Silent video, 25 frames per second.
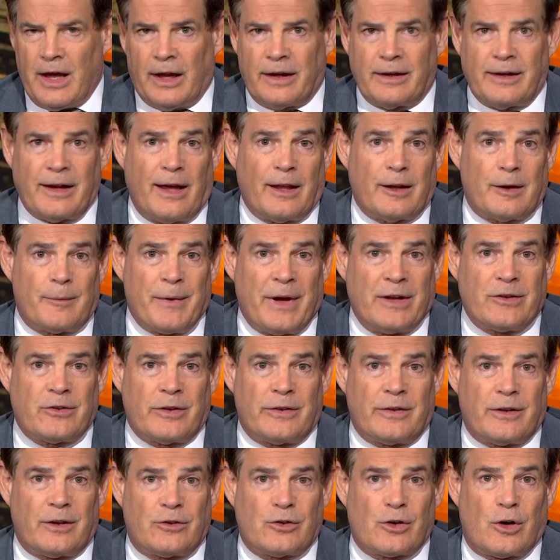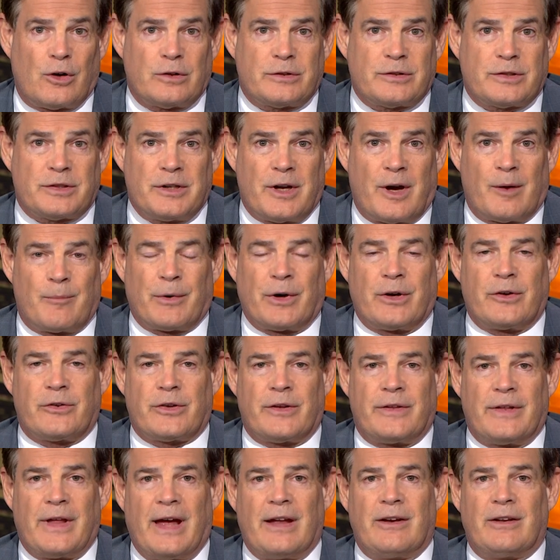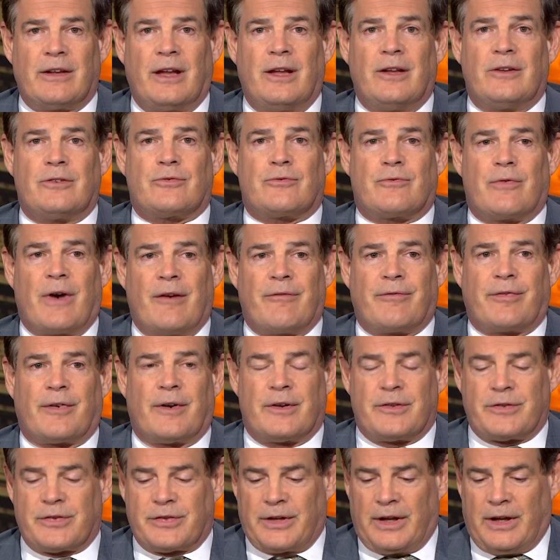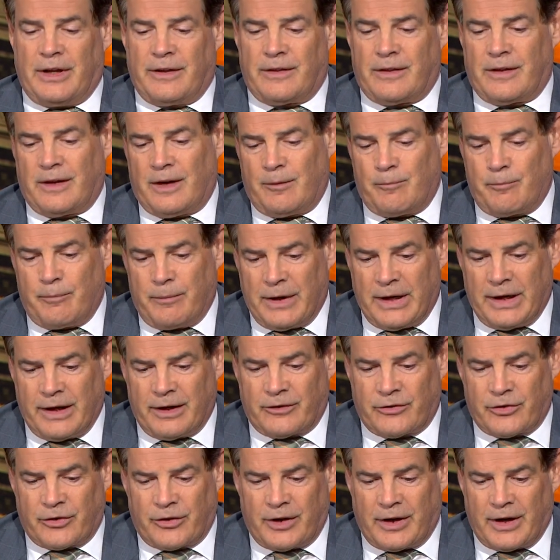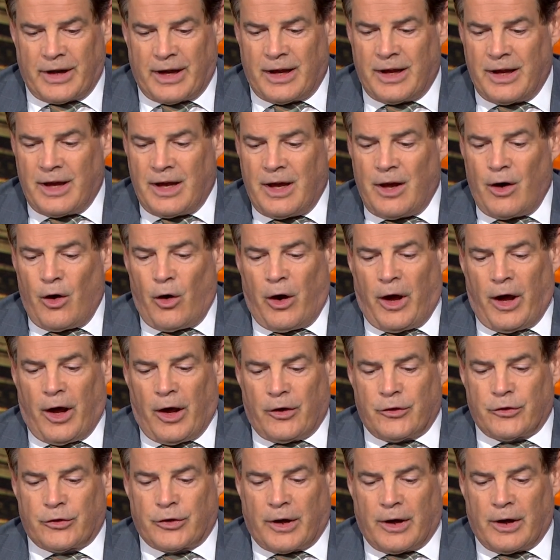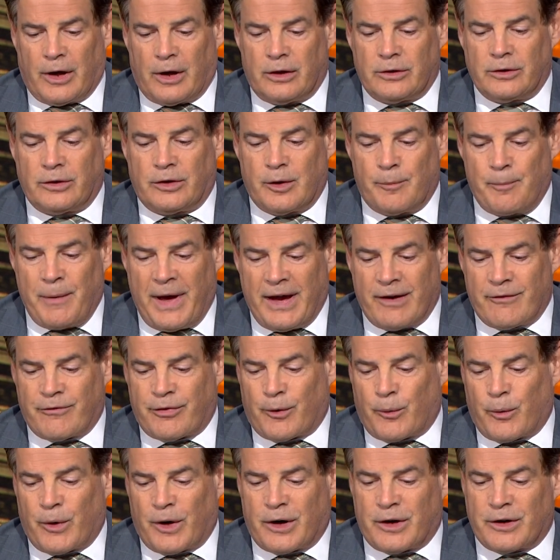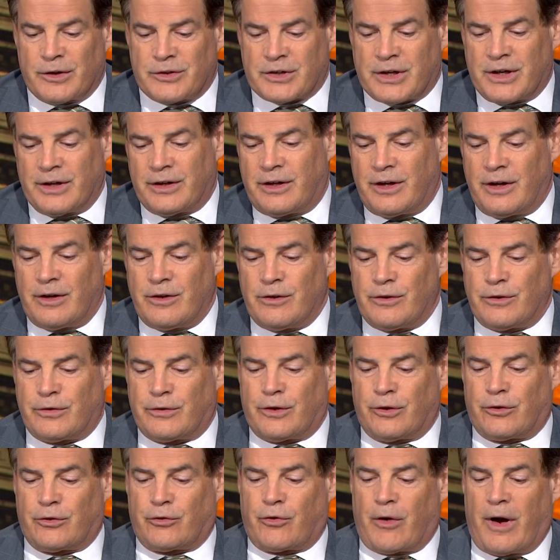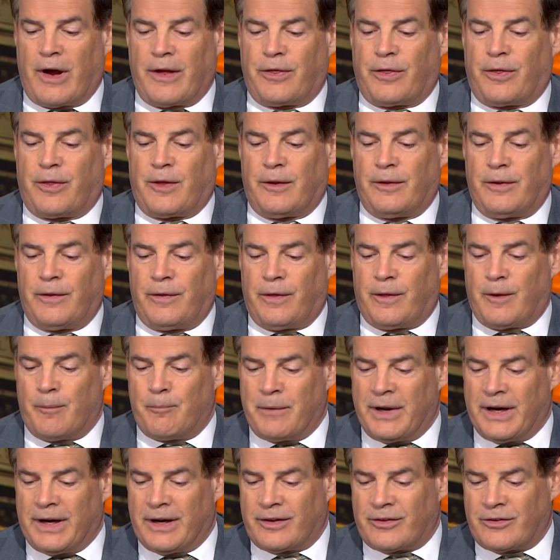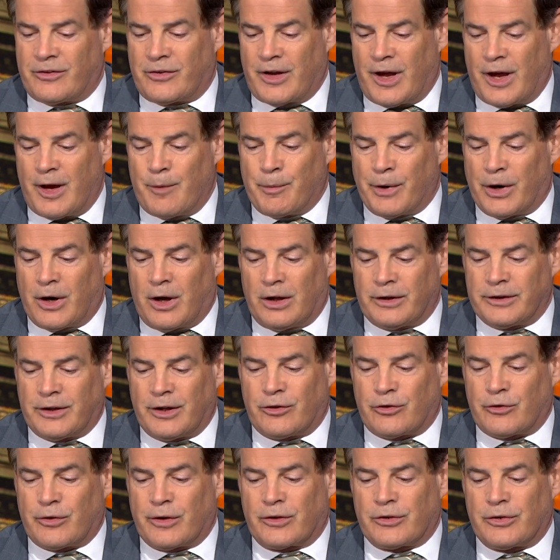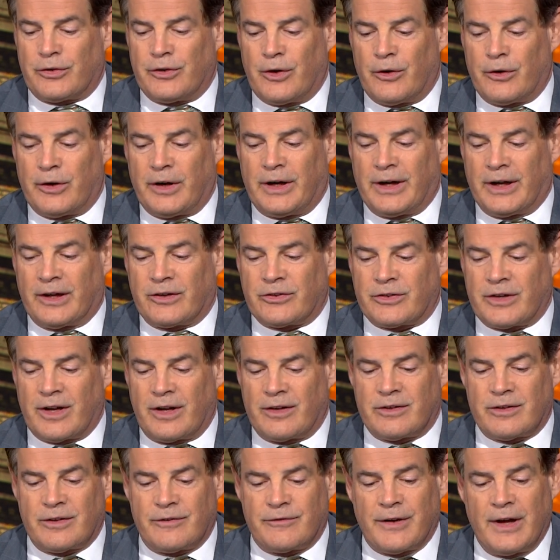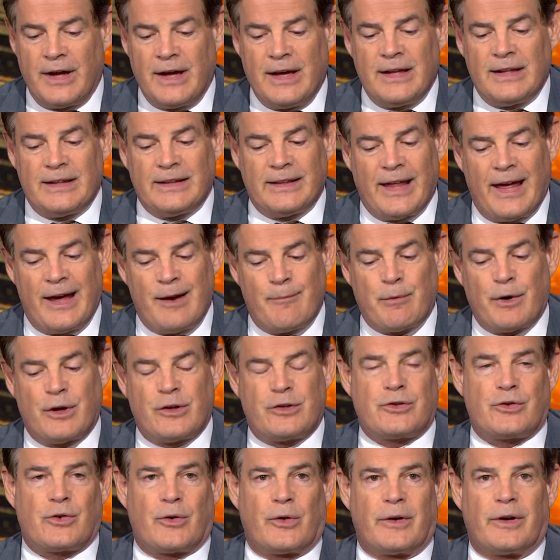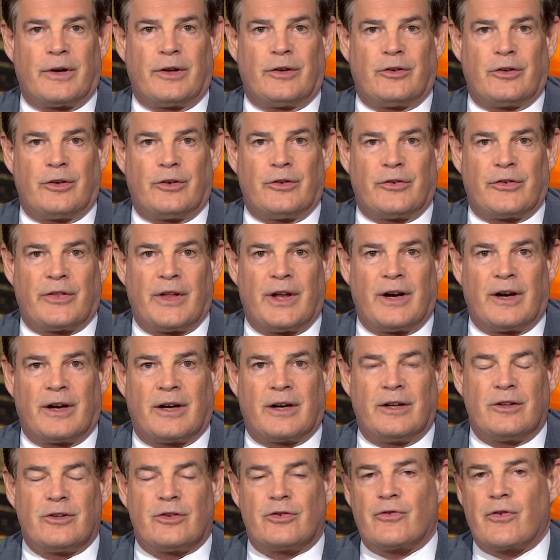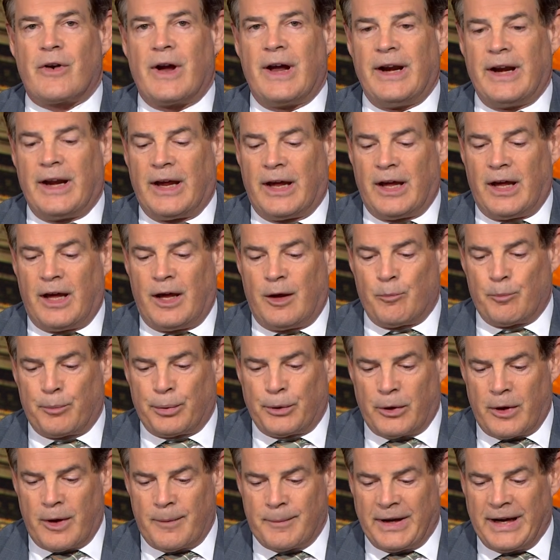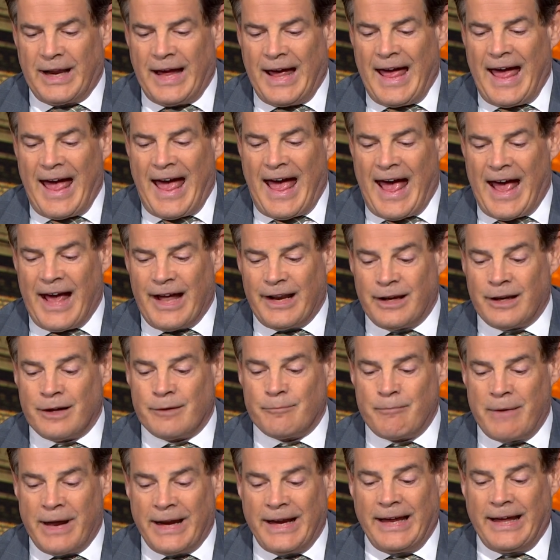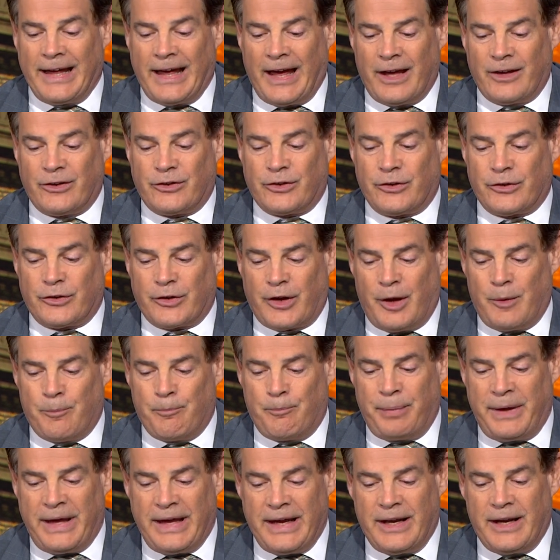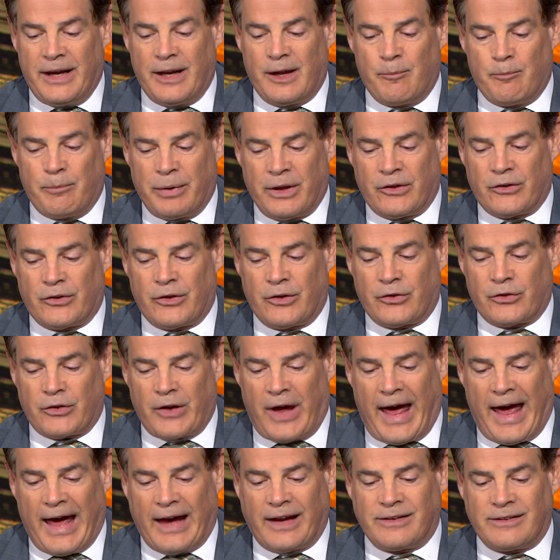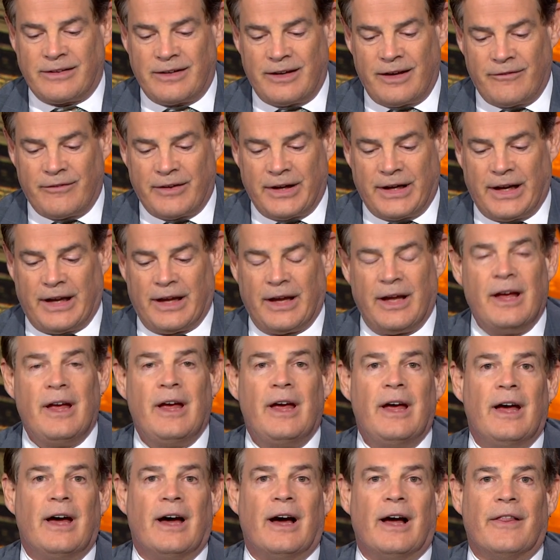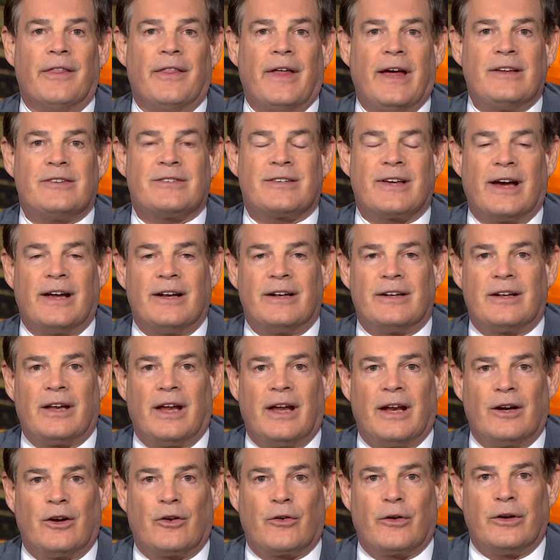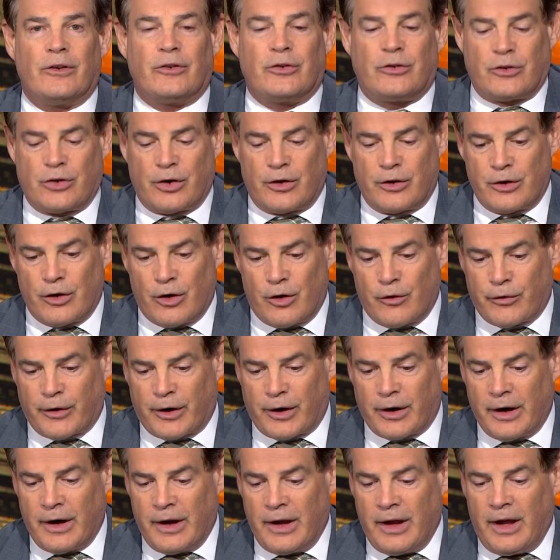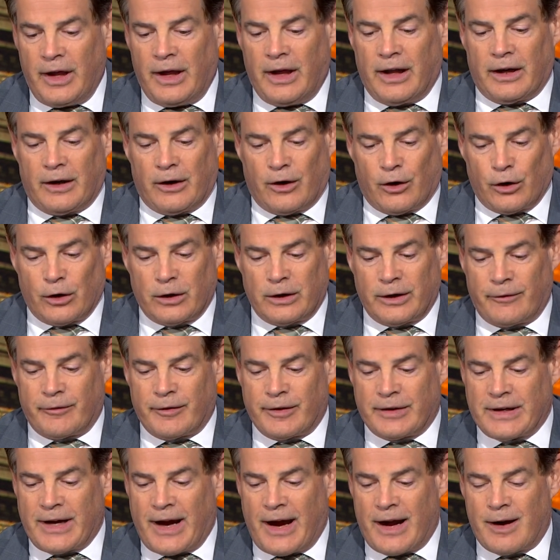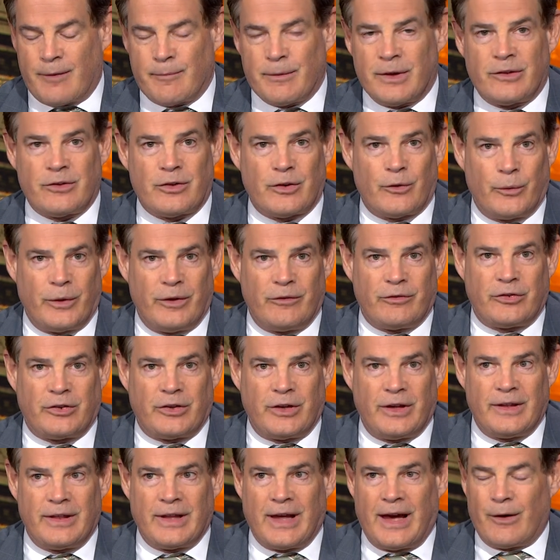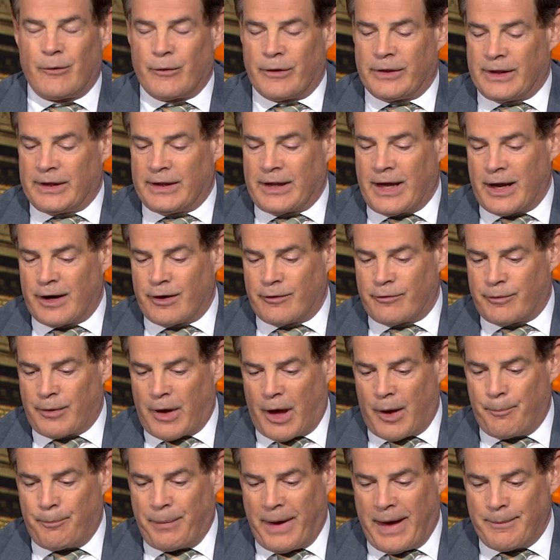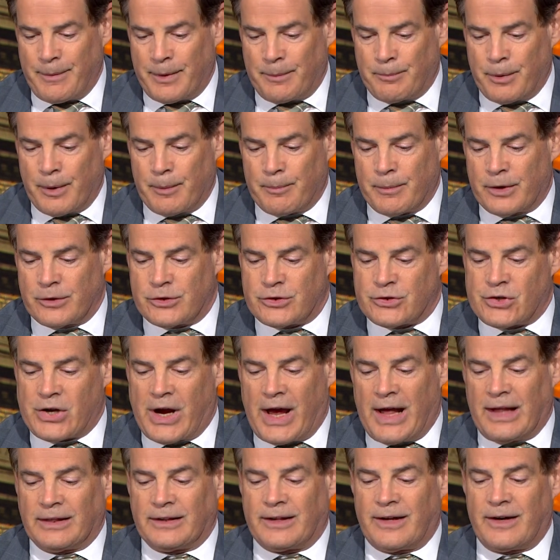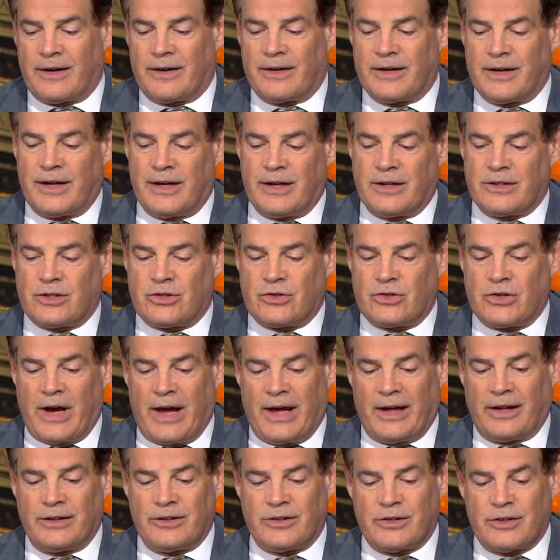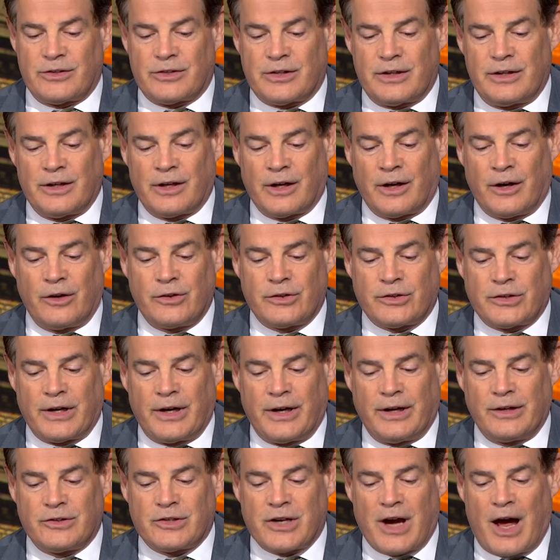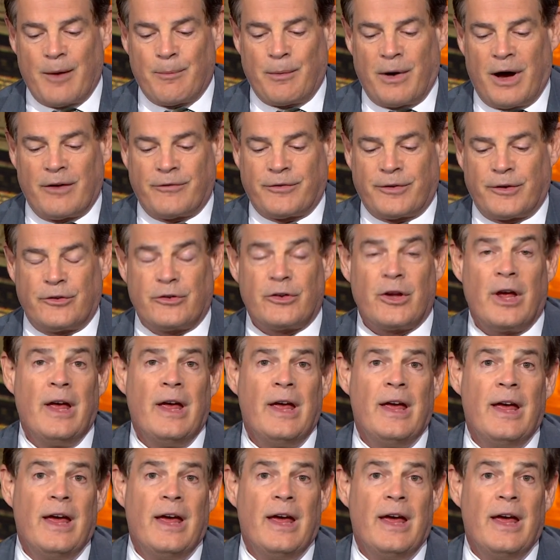Uh, Taylor mentioned the JOLTS numbers, and that is referenced in the minutes today as uh, demand for workers continues to strengthen, the minutes say, but all districts noted extensive labor shortages that are constraining employment and, in many cases, impeding business activity. Uh, they cite increased turnover, eh, early retirements, and we've seen that with a lot of uh, baby boomers, childcare needs, challenges in negotiating job offers.